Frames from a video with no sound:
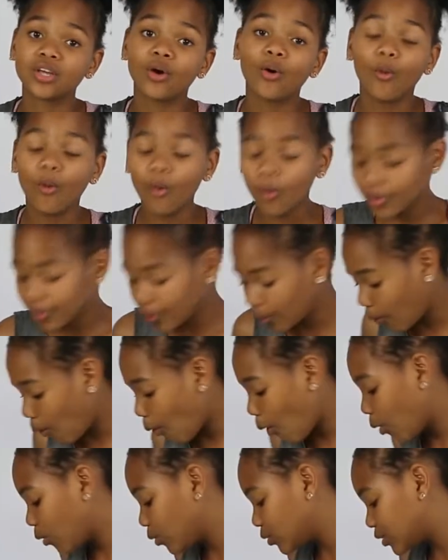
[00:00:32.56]
Or your
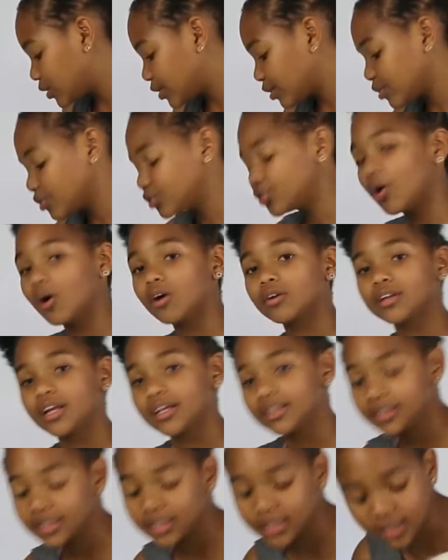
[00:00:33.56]
old little dog, like
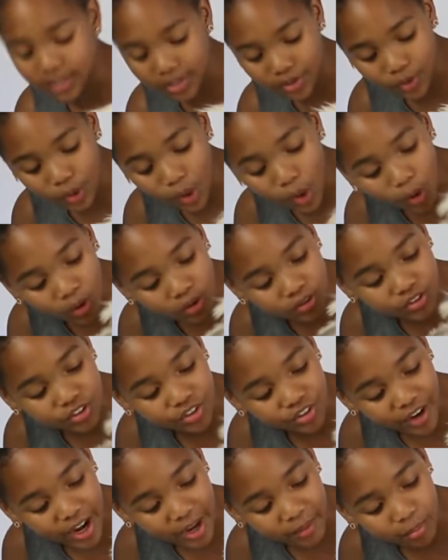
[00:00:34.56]
this little old
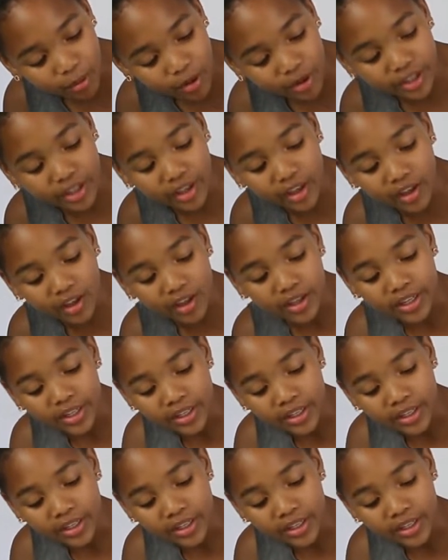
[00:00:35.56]
grandpa here.